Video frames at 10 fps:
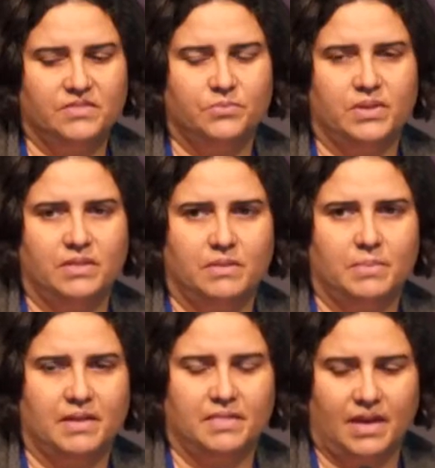if we think
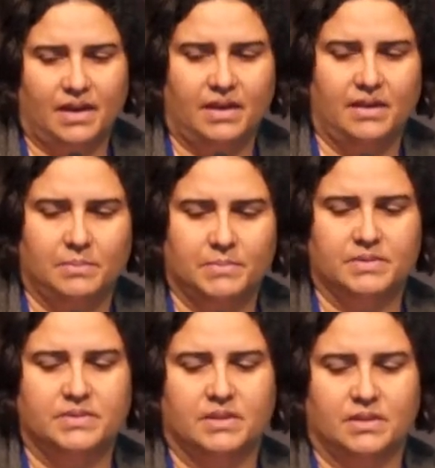about that
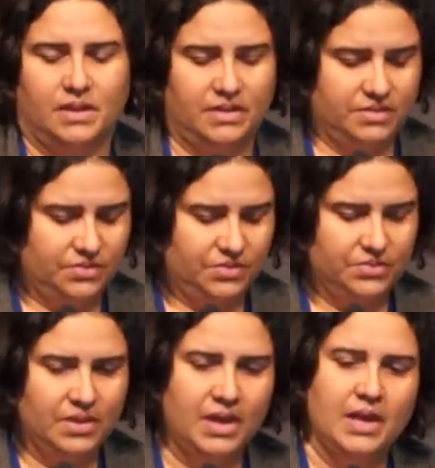element on its
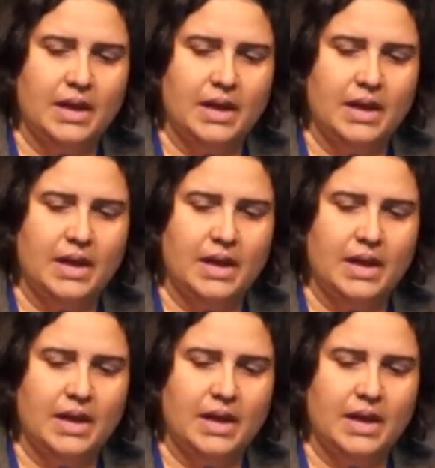own.